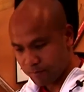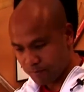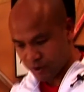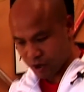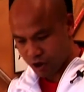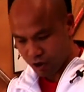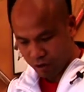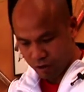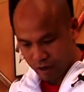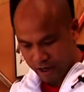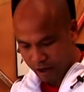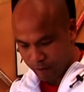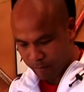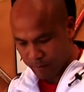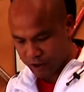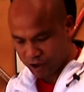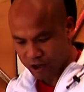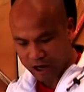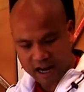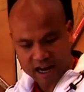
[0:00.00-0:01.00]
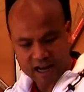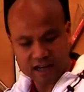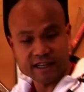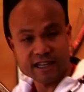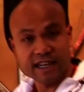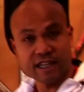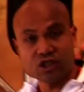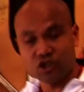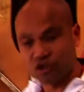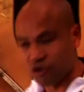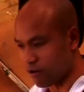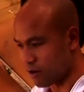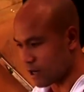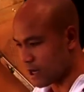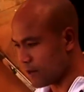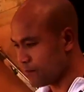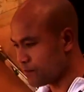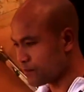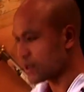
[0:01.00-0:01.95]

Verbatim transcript: so helping your hand get stronger.